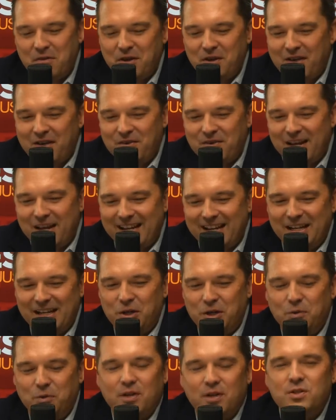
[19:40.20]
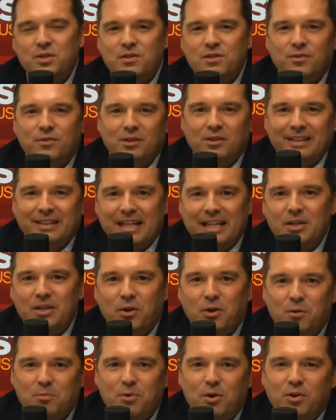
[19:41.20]
If you have any questions for Lee
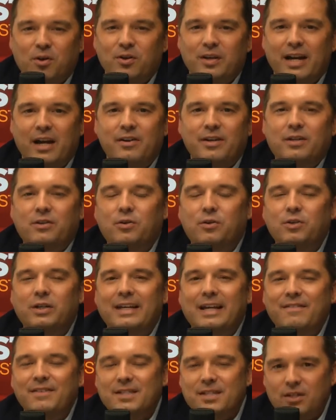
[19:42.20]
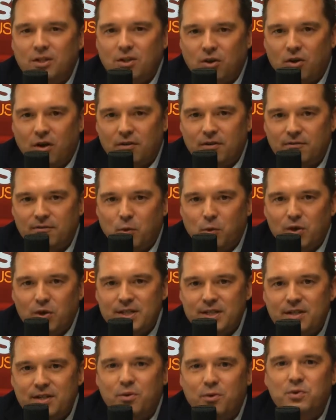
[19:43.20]
Goldberg or Gary Cole, give us a call.
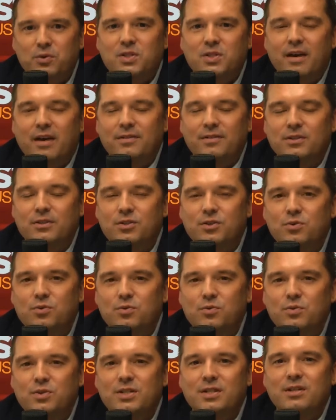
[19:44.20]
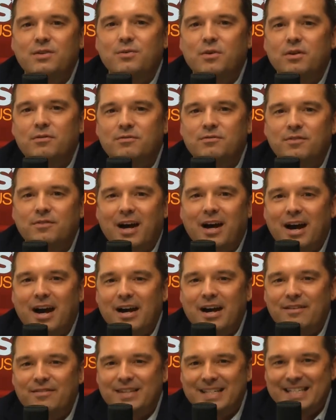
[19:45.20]

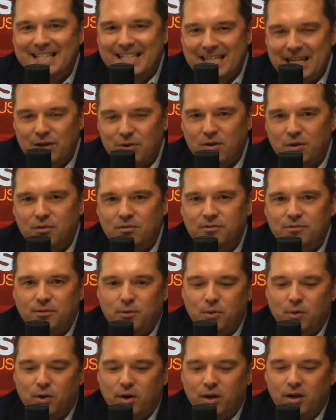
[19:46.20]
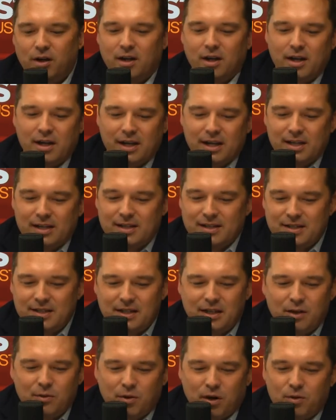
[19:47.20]
407-205-0400.
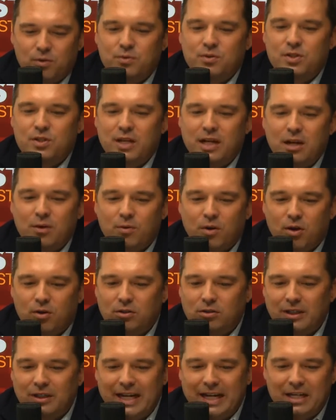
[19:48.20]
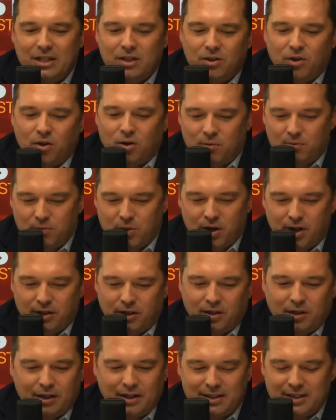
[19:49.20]
Lee Goldberg,
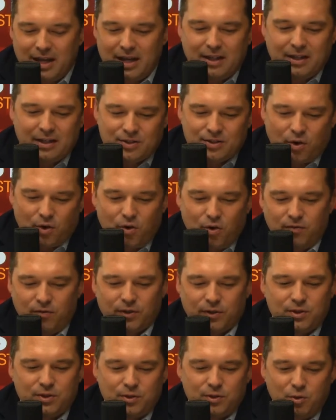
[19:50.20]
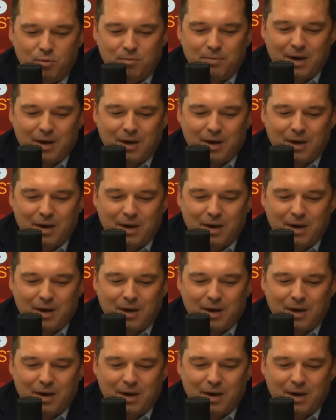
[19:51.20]
you're going to take us over to